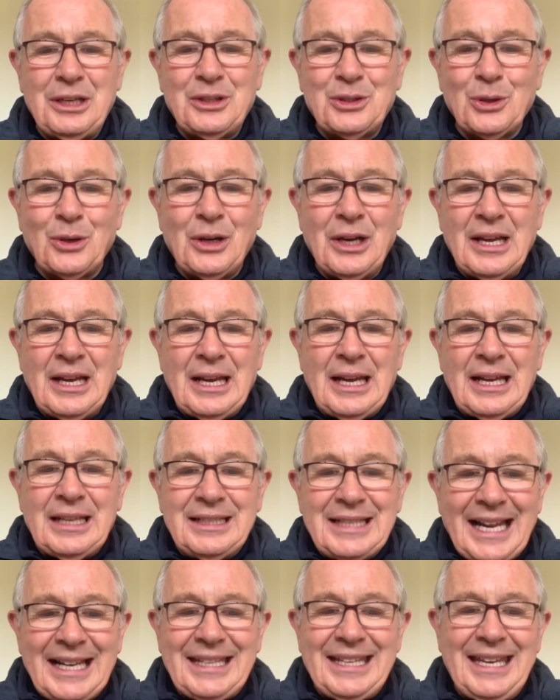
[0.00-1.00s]
So
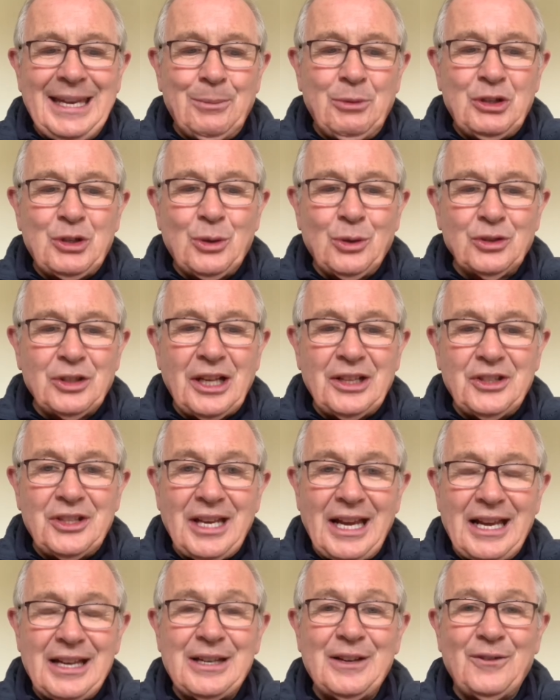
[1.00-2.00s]
that game, which goes on
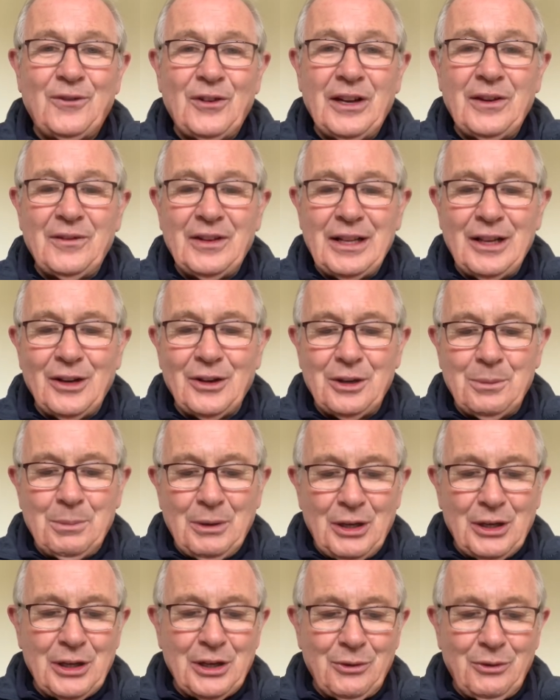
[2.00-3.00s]
Saturday at 5 o'clock in
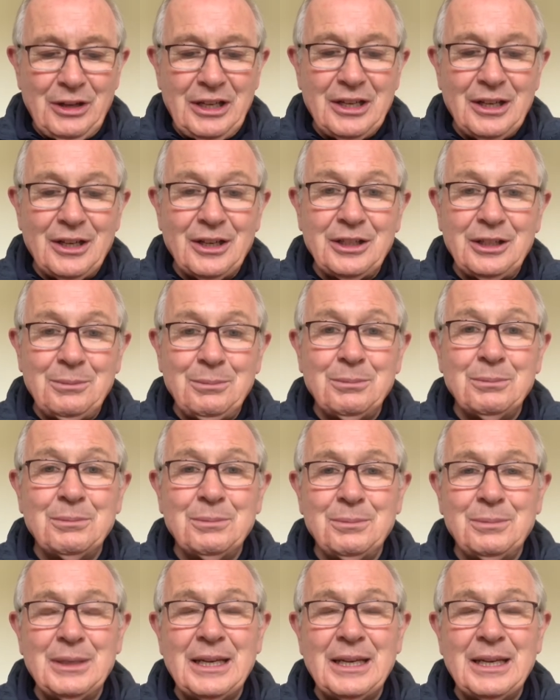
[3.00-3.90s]
Park Arena, I'm